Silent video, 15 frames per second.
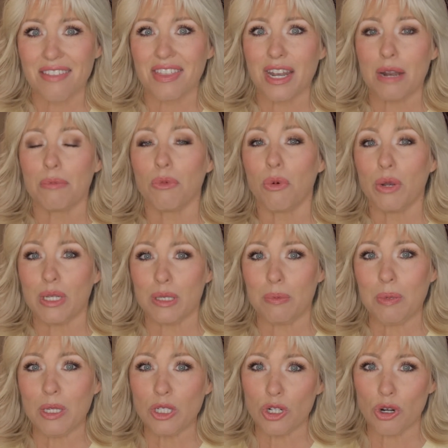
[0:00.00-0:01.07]
that I'm going to
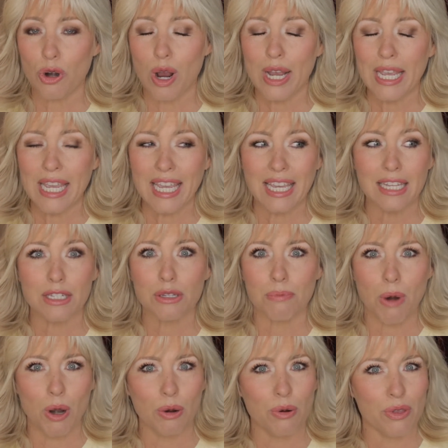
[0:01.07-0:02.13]
be trying
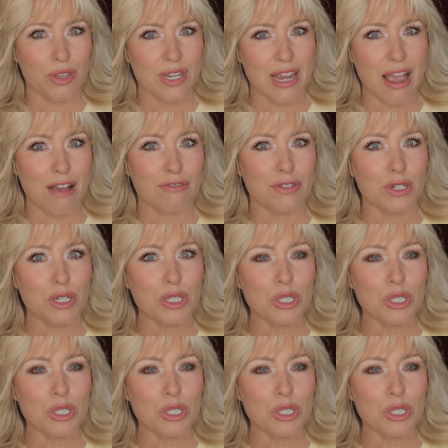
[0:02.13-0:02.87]
tomorrow or the day after,